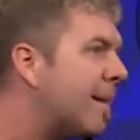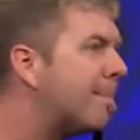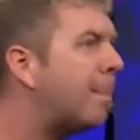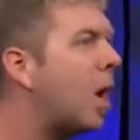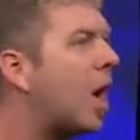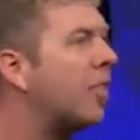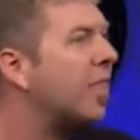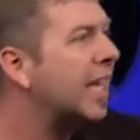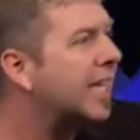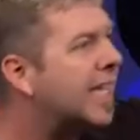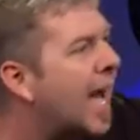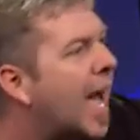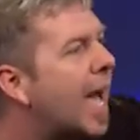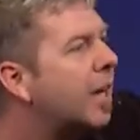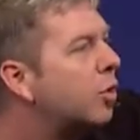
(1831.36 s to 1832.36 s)
upon the
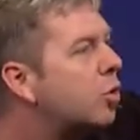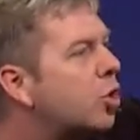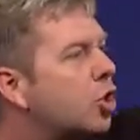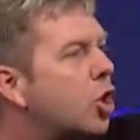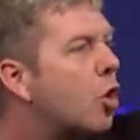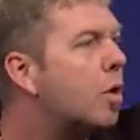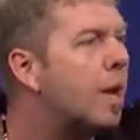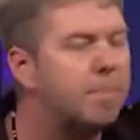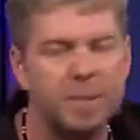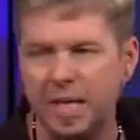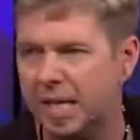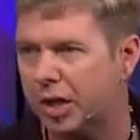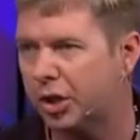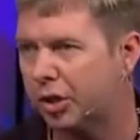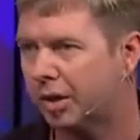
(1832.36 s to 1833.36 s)
God who showed up
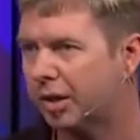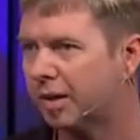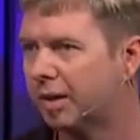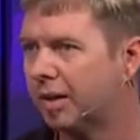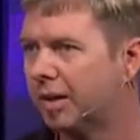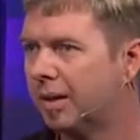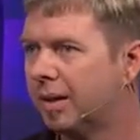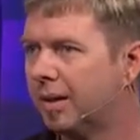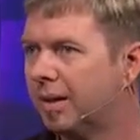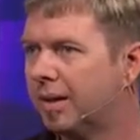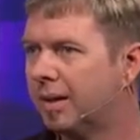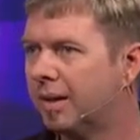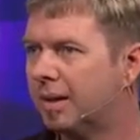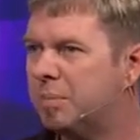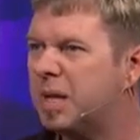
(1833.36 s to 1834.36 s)
here
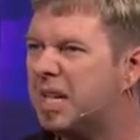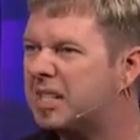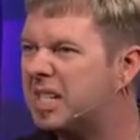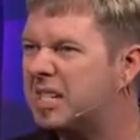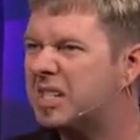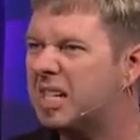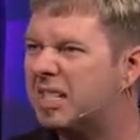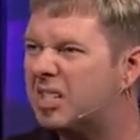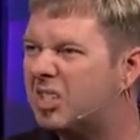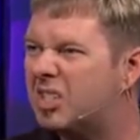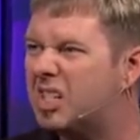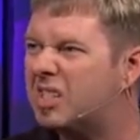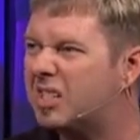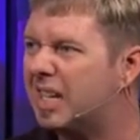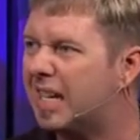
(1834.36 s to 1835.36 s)
because he's
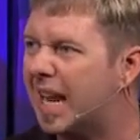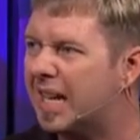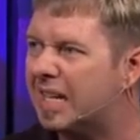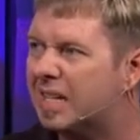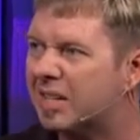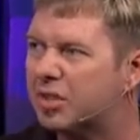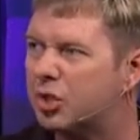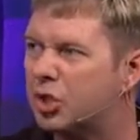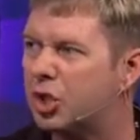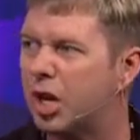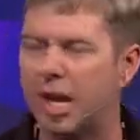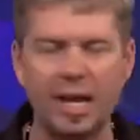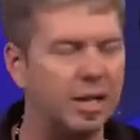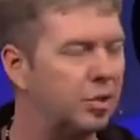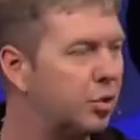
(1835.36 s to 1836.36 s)
consistent and he doesn't
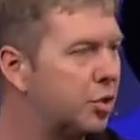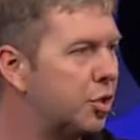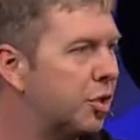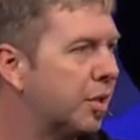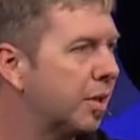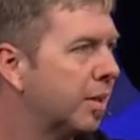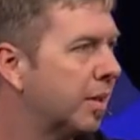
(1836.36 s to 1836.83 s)
change.